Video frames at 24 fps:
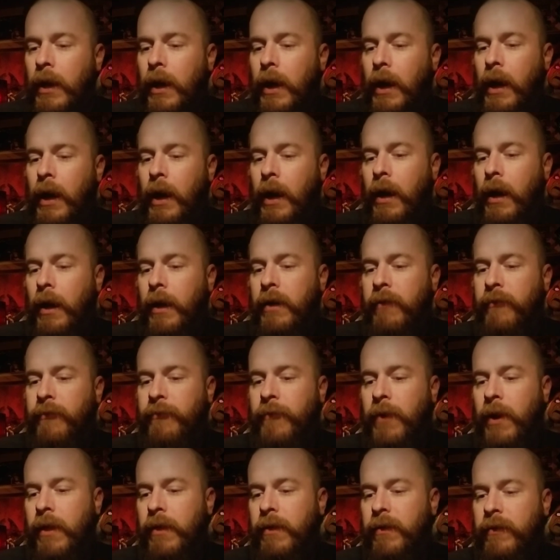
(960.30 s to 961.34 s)
in
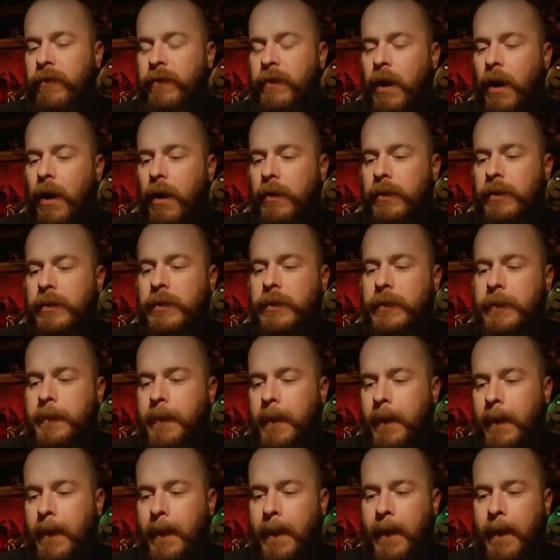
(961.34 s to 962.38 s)
front of the Starks.
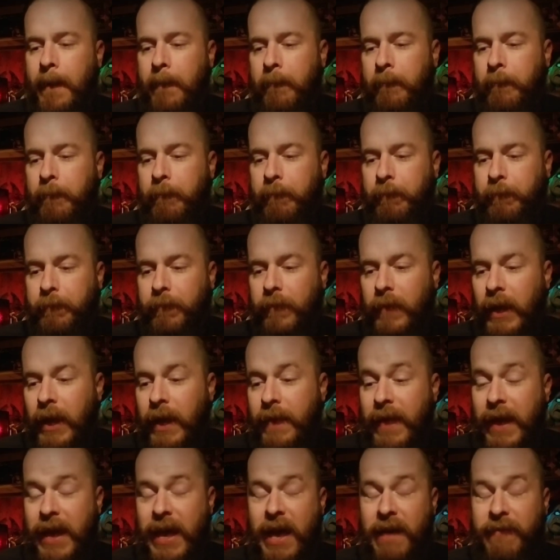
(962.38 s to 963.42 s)
And
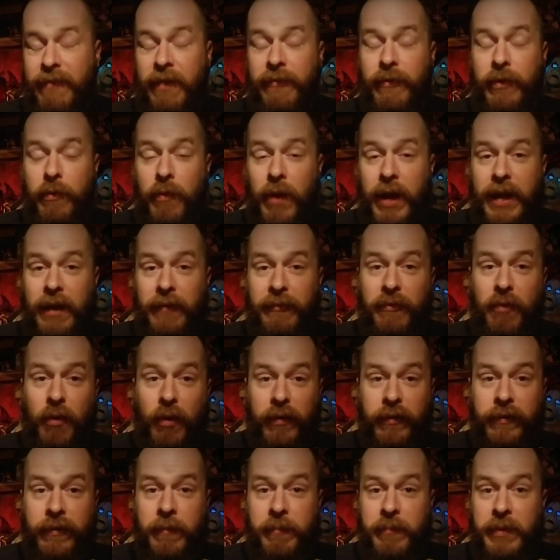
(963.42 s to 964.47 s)
they have every right, of
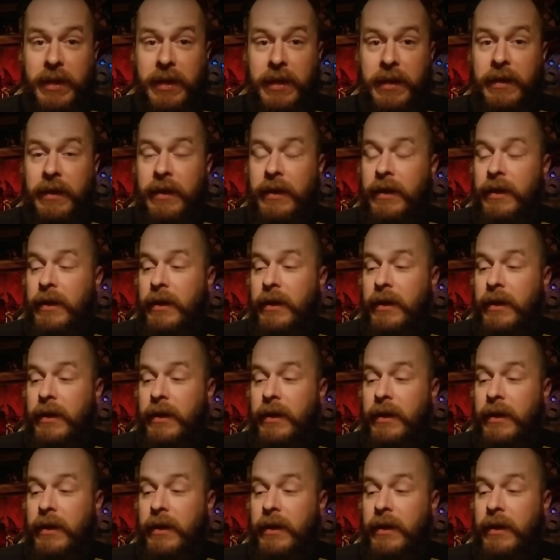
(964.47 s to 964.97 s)
course, to be,